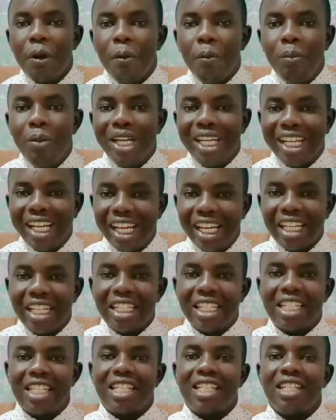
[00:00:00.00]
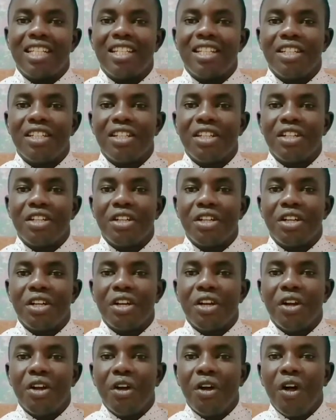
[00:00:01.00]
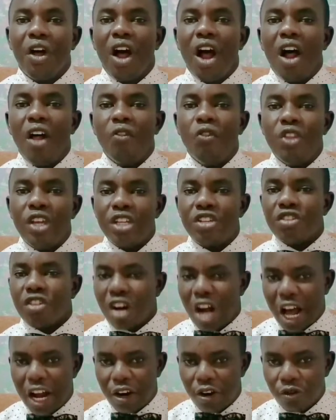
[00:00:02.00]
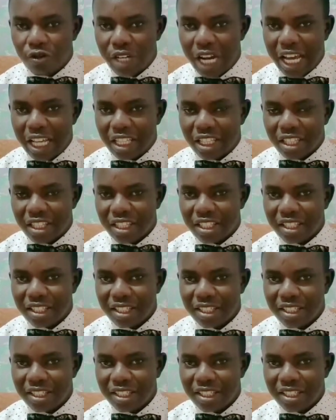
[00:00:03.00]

begins this run of death.